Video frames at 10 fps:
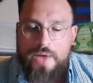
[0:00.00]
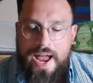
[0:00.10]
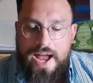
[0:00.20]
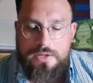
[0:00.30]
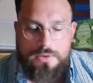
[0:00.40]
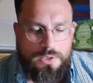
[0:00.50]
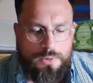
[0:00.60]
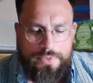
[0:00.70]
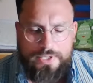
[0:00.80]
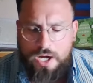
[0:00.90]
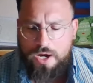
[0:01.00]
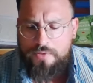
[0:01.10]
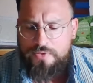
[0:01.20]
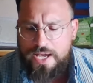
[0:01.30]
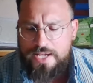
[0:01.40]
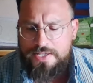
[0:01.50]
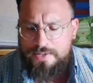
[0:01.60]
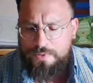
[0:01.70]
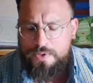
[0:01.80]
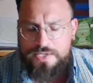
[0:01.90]
add a little bit of a
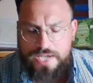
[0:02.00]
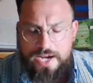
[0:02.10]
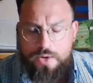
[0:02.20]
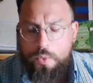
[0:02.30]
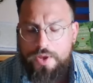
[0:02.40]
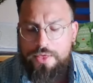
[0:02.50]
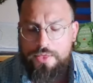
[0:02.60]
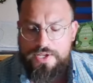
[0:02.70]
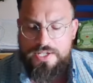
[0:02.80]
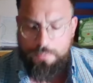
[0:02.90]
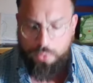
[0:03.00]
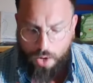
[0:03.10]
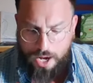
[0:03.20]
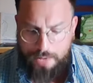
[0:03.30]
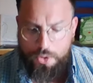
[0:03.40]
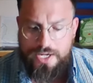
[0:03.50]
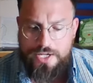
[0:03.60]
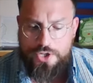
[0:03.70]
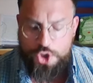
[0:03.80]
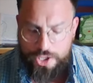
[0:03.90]
different take with this primer
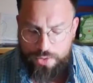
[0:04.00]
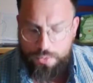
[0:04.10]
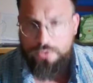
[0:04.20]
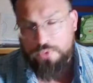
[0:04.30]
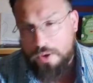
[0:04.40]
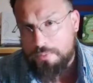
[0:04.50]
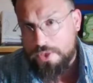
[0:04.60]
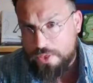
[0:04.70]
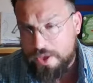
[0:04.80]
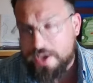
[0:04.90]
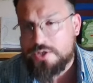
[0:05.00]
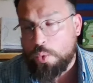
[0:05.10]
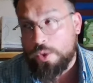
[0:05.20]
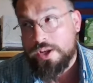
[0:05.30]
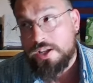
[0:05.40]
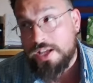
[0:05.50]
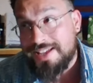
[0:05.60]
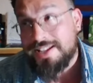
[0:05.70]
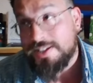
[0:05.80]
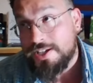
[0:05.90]
in general from the things, or
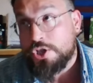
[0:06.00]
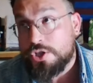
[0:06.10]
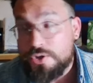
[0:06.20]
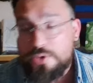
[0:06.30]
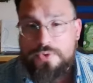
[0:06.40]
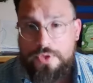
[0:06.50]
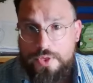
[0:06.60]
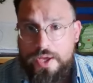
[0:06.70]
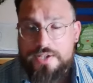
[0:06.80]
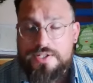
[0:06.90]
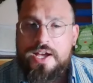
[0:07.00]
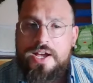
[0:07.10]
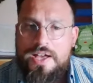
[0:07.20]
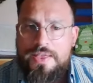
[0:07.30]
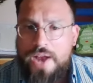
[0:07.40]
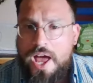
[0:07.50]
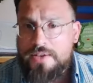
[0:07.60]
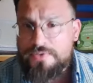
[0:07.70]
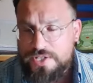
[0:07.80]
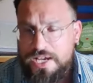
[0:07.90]
in addition to the things that I
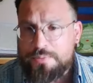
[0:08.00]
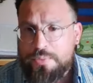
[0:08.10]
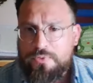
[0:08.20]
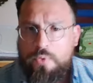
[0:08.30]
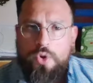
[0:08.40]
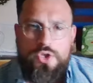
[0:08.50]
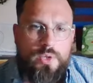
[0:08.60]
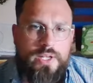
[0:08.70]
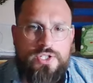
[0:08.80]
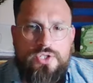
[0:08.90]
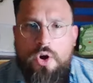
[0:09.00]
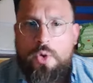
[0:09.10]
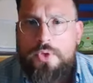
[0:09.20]
have said before. So let's start